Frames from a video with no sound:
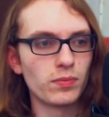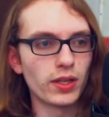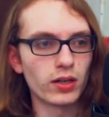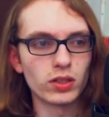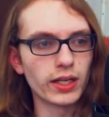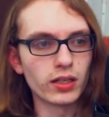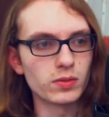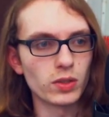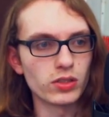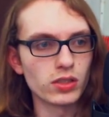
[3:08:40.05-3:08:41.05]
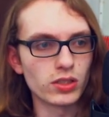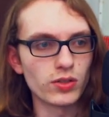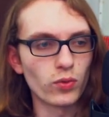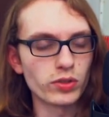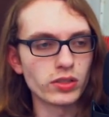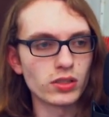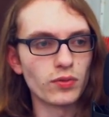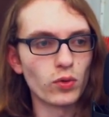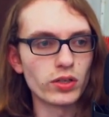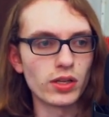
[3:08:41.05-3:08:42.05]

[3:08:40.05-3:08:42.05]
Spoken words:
I don't like it as much as 64. 64 is